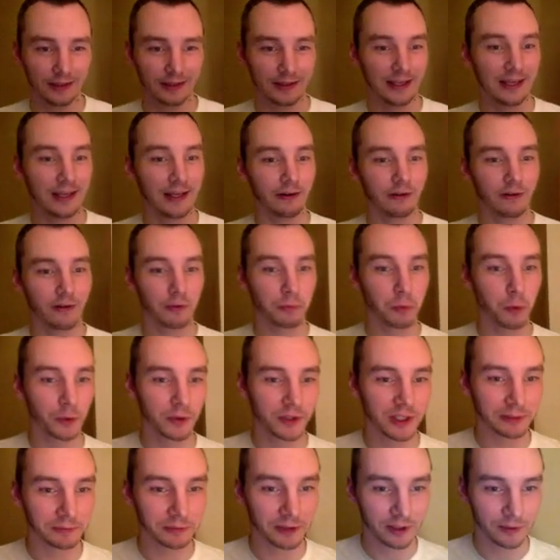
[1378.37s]
Here I'm almost
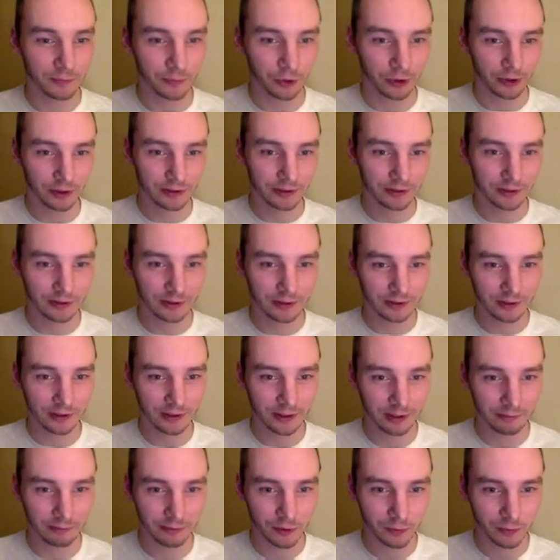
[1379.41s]
tempted to put
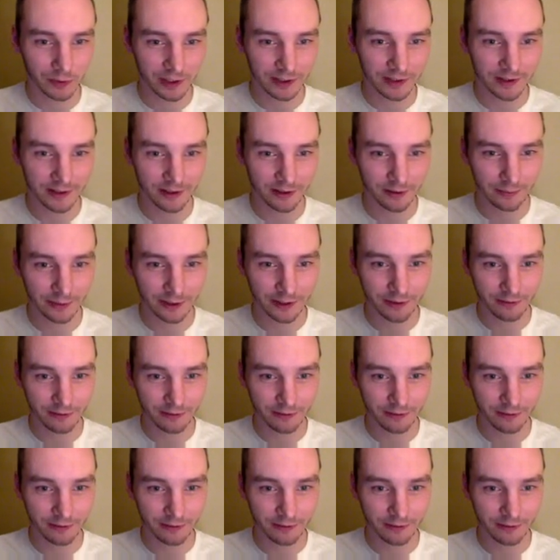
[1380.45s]
image Y scale plus